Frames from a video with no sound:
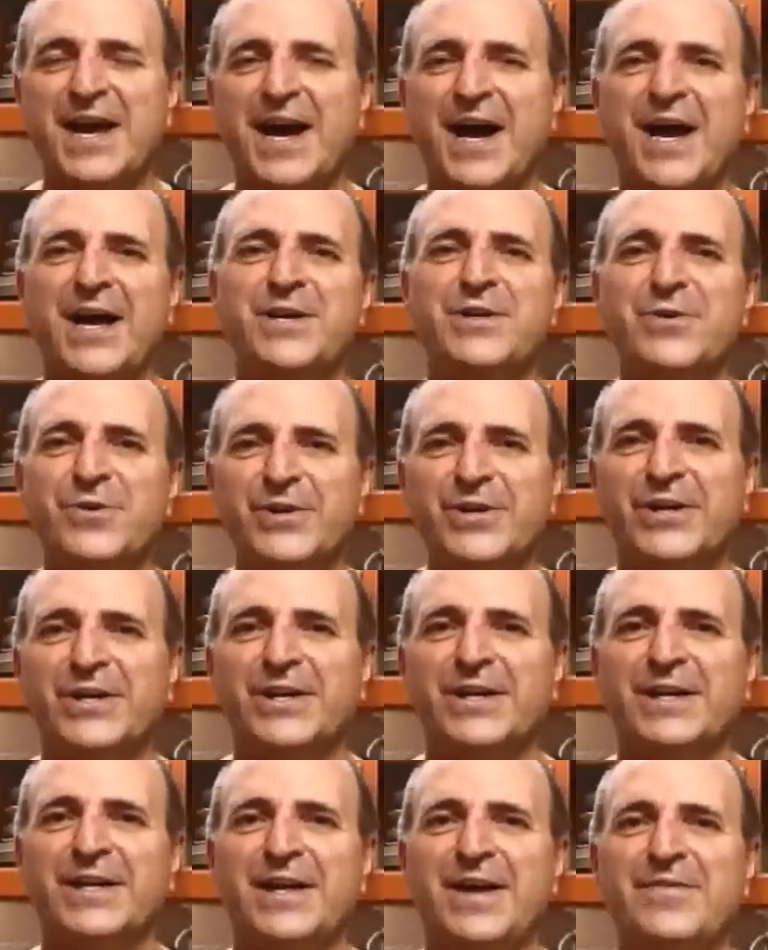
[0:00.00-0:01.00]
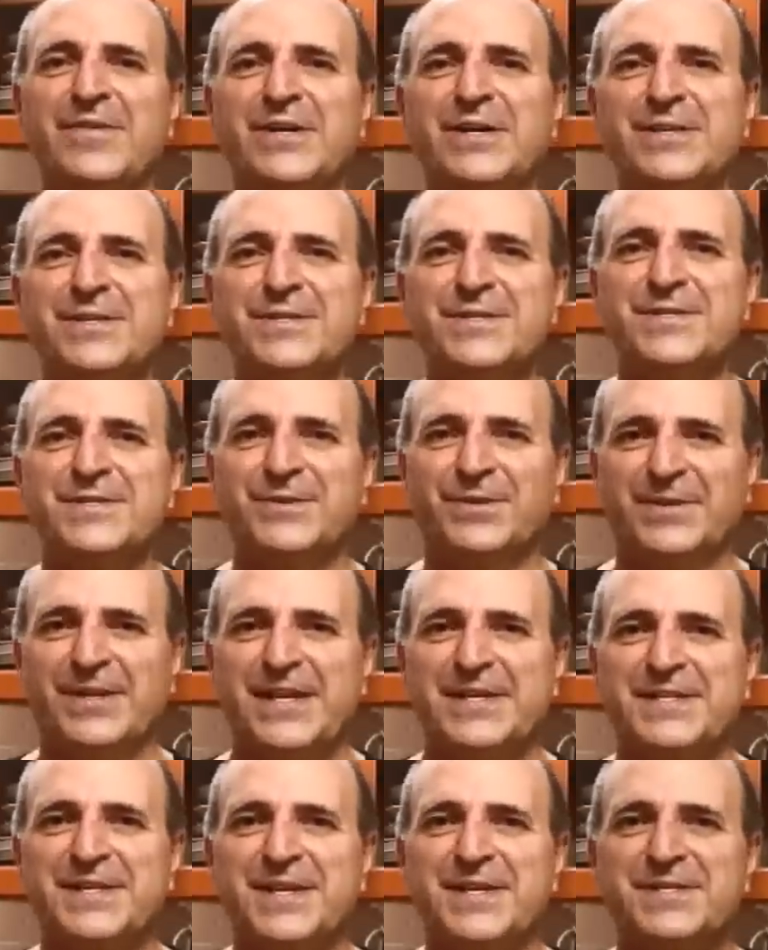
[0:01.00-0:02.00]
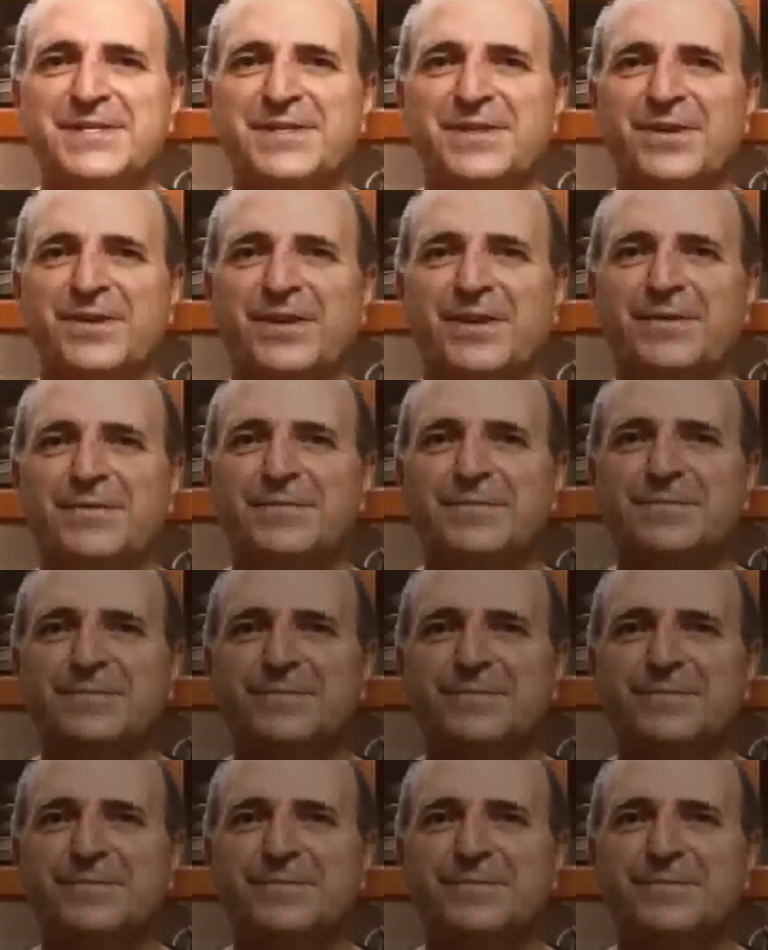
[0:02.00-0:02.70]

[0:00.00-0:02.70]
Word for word: I know you're gonna love it, so let's get started.